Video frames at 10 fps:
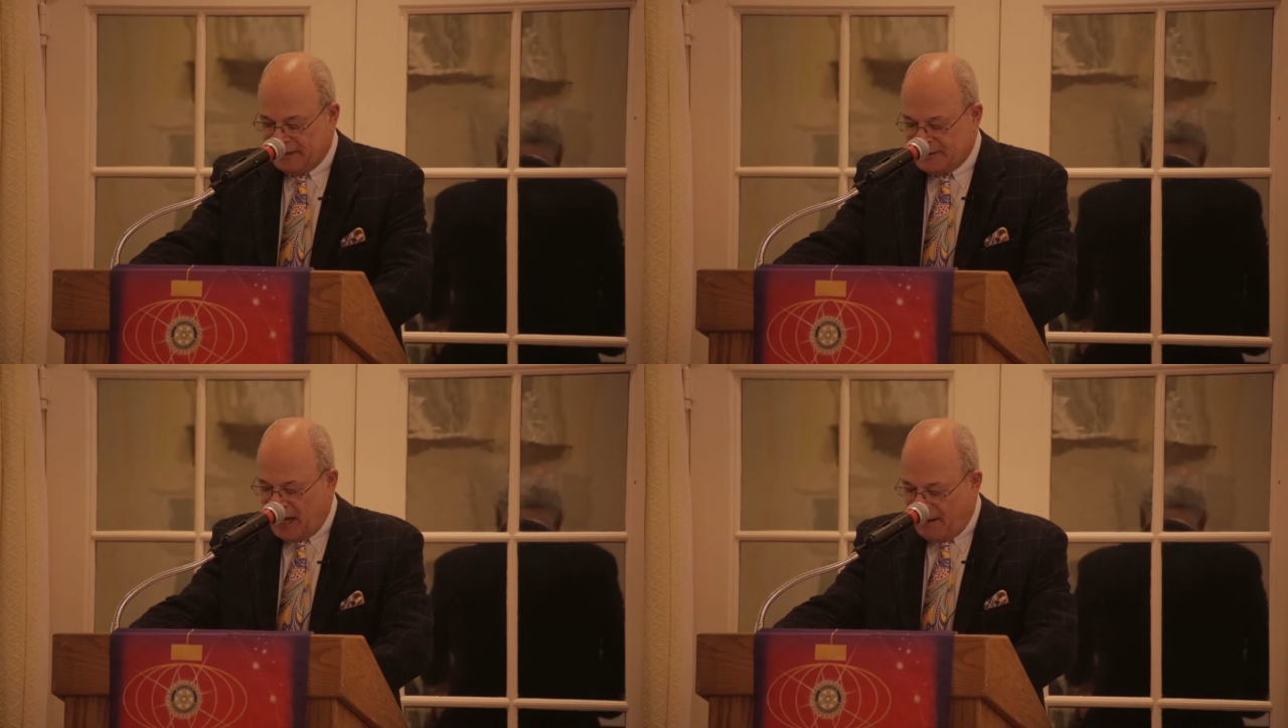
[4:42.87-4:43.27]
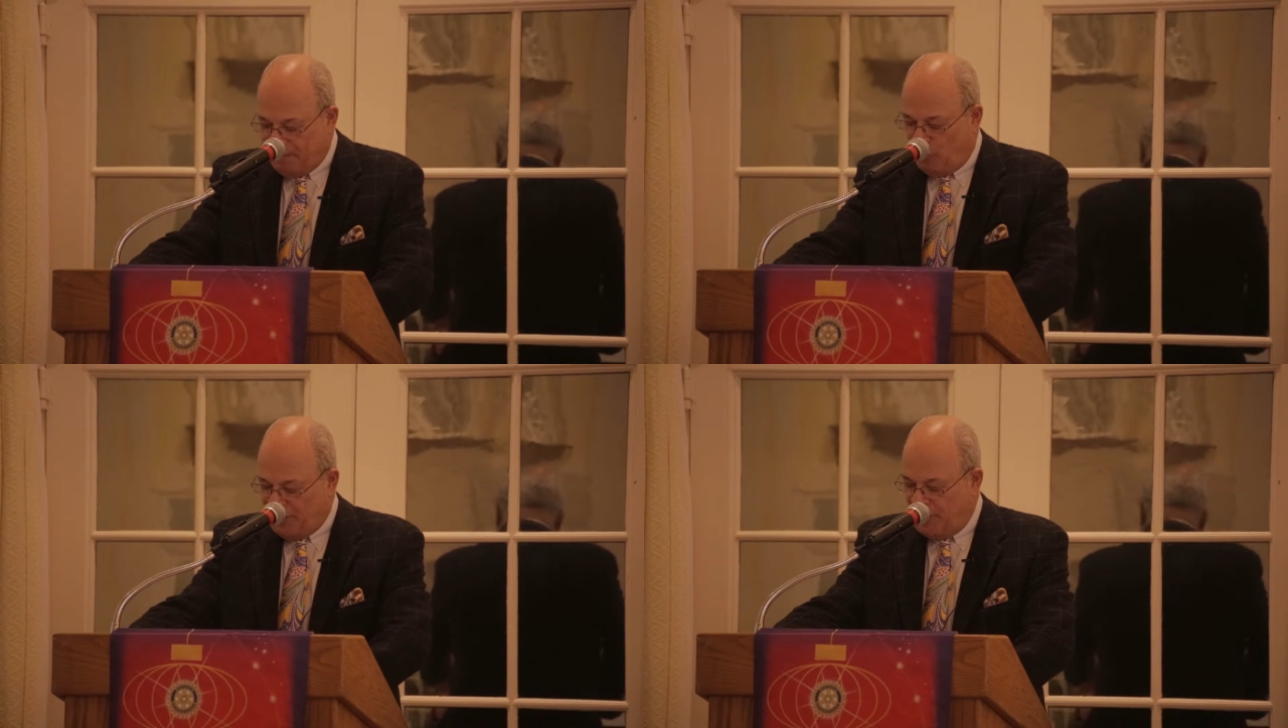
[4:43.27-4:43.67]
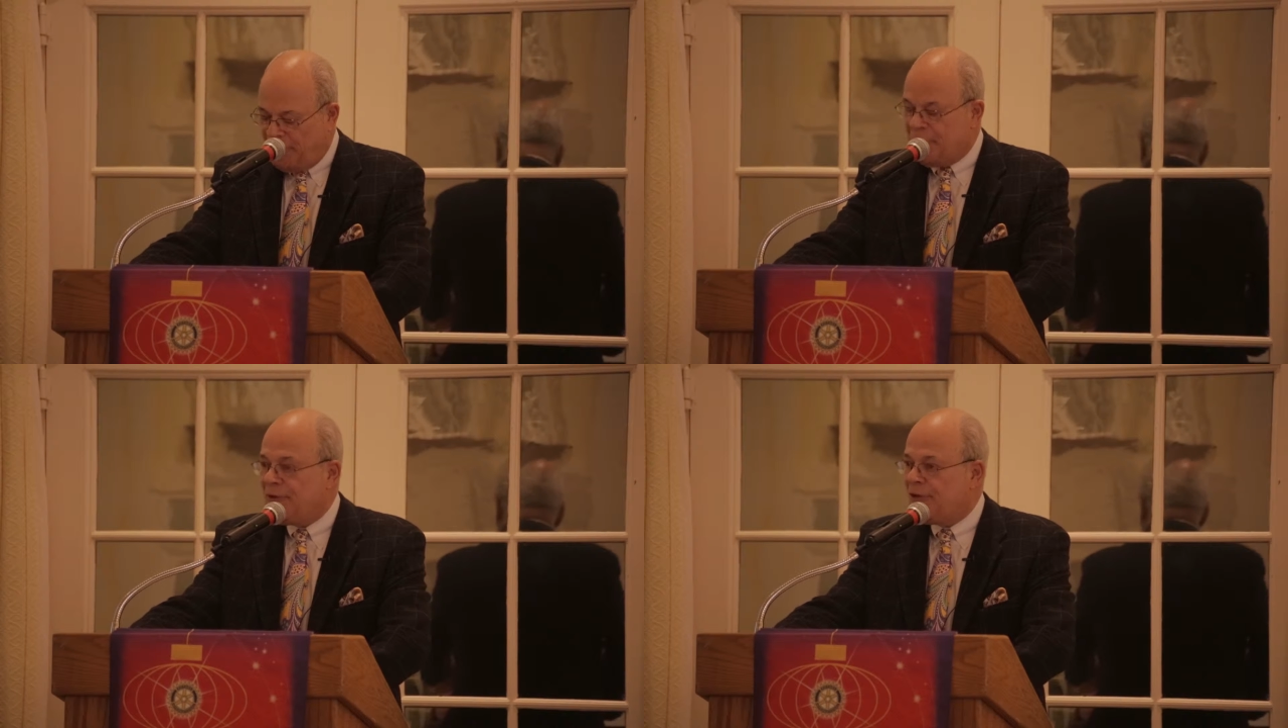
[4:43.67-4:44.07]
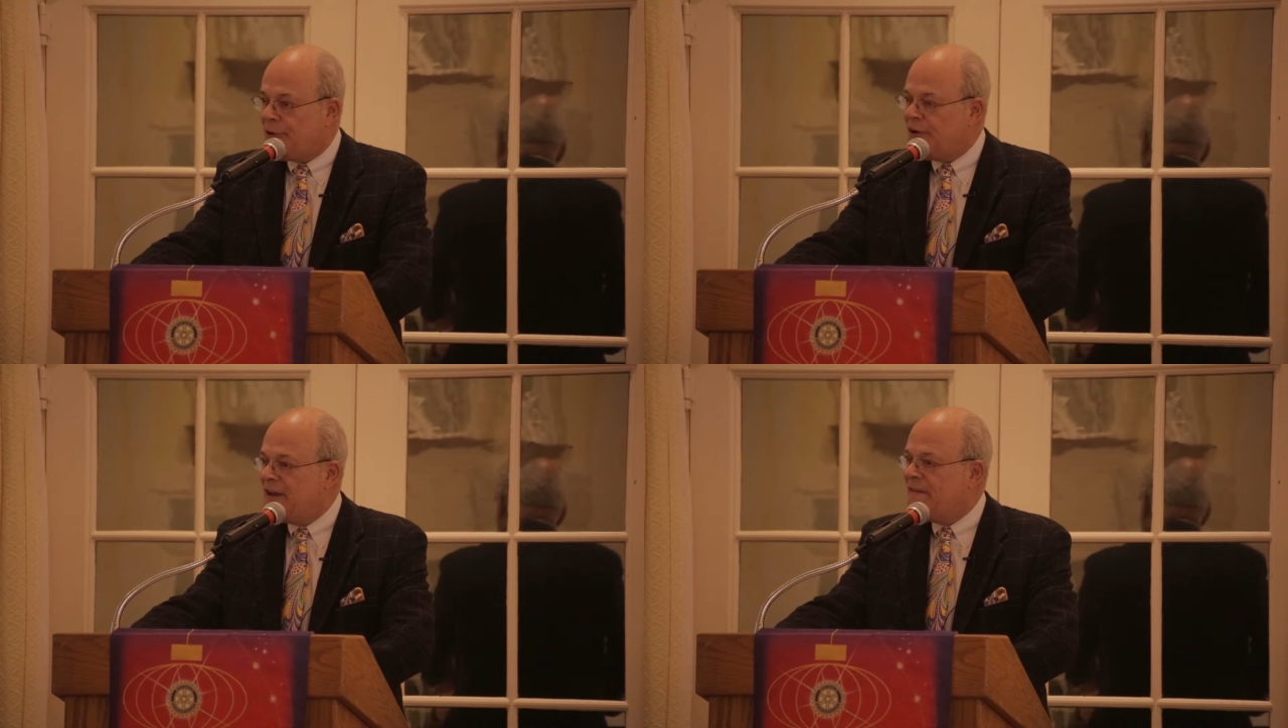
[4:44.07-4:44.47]
the top
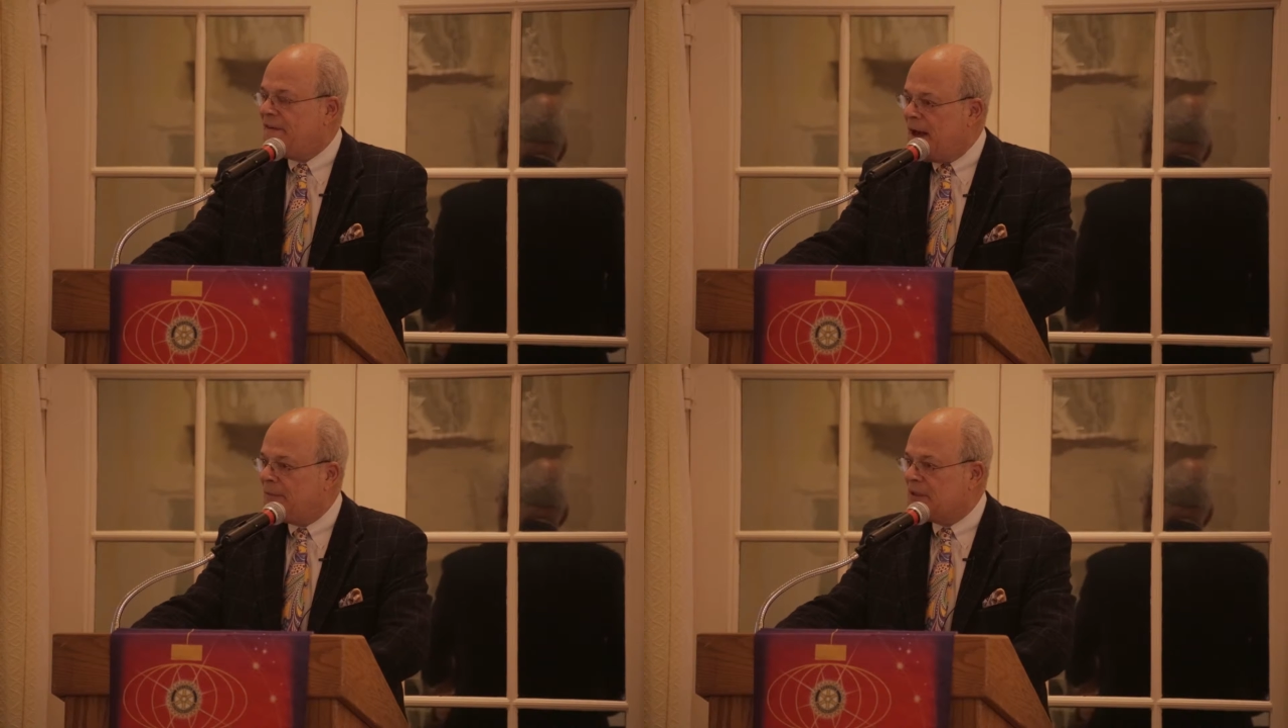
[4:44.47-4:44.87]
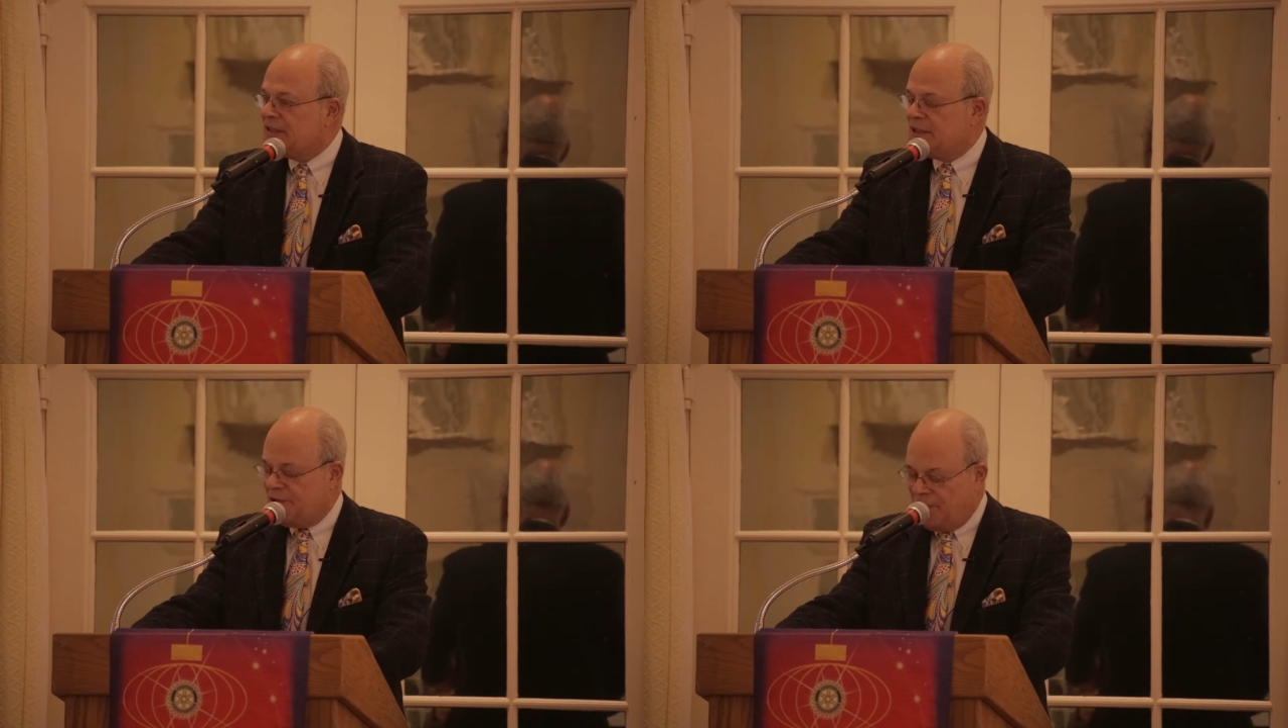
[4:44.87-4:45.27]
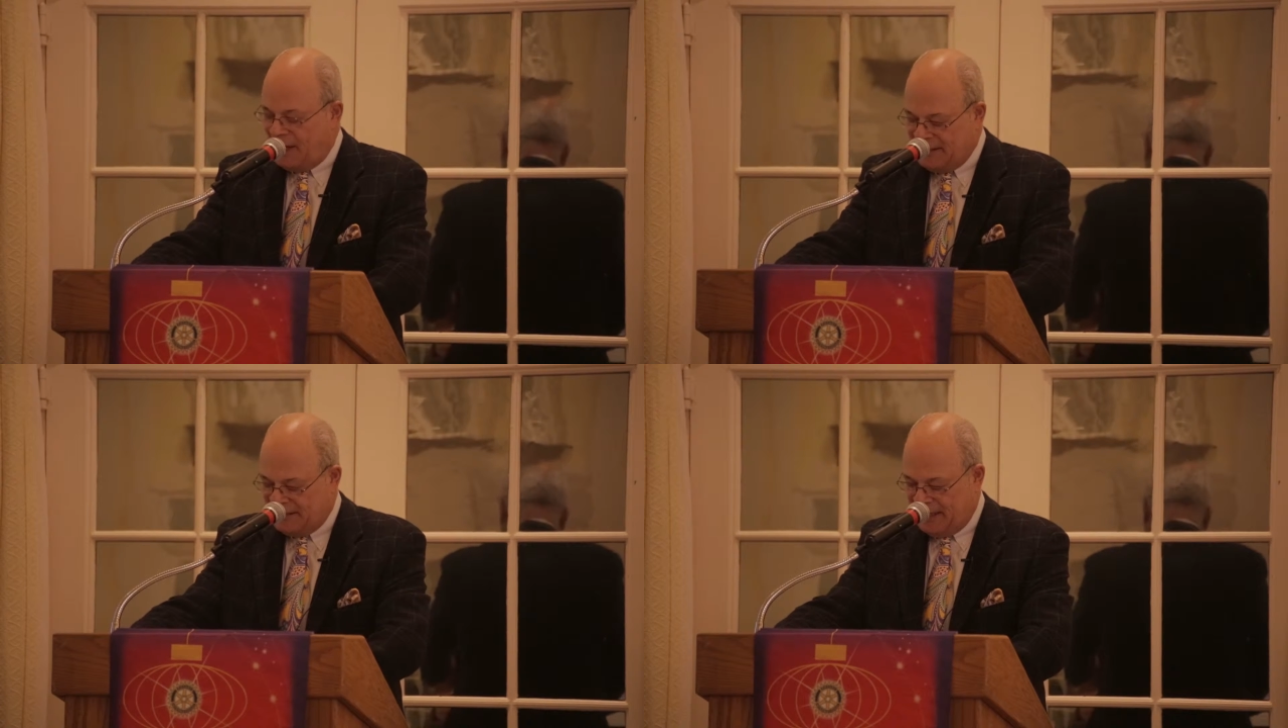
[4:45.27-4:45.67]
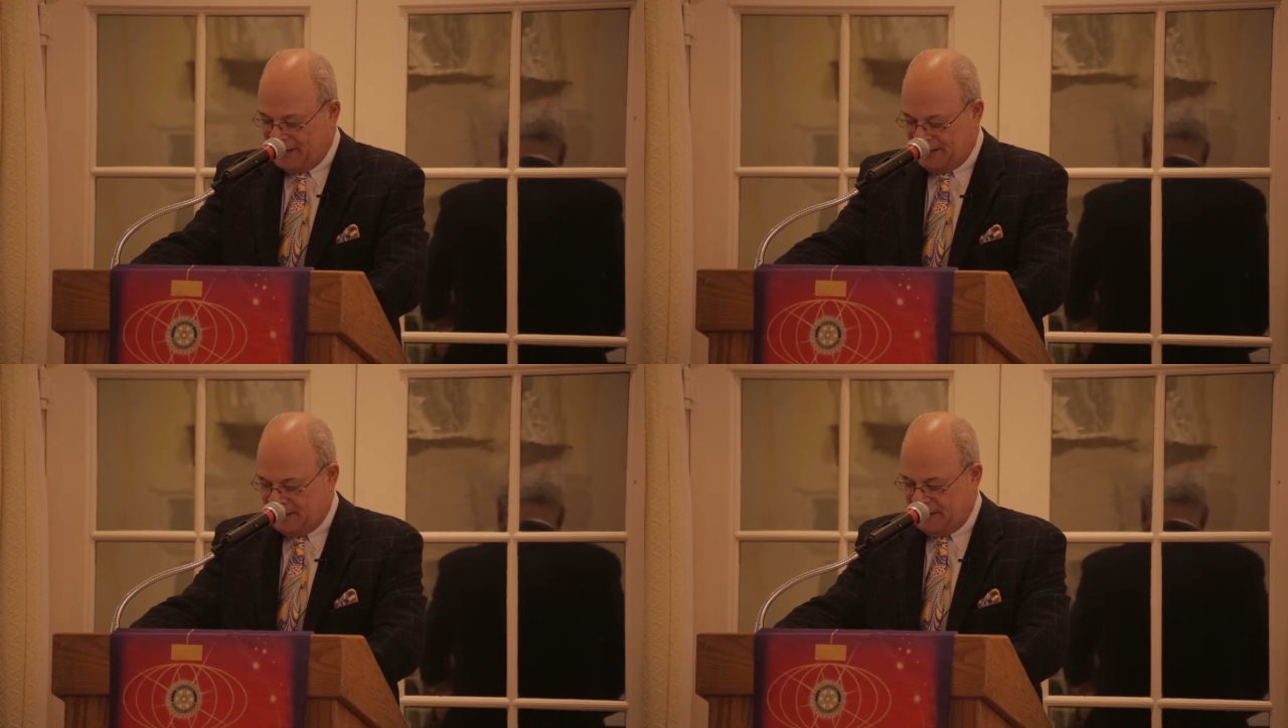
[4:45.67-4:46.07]
130 families in the United
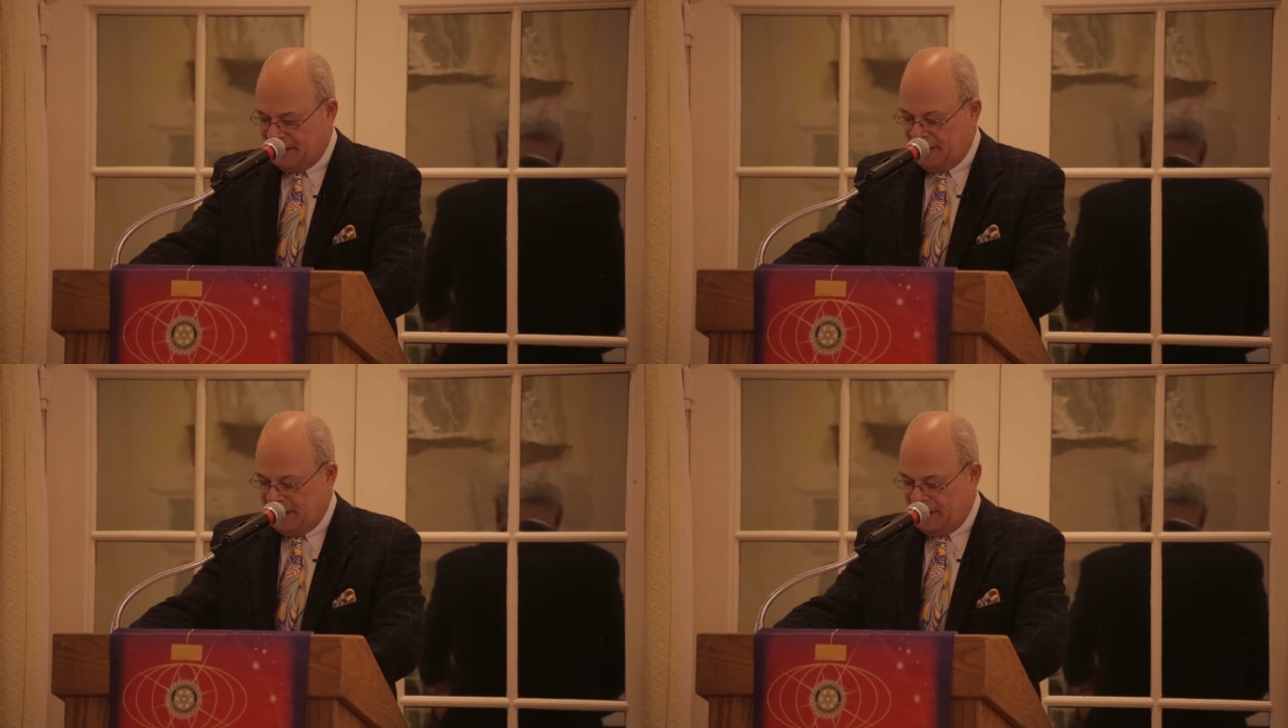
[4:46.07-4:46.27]
States